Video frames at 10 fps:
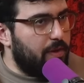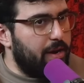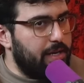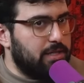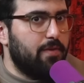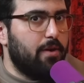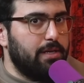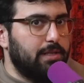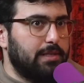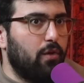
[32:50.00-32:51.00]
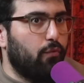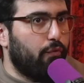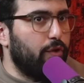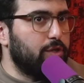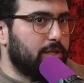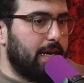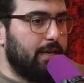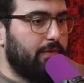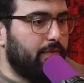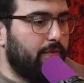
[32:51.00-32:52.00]
a very it's a very self first
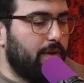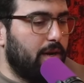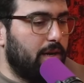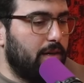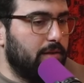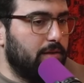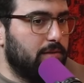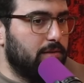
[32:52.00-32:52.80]
kind of. Uh,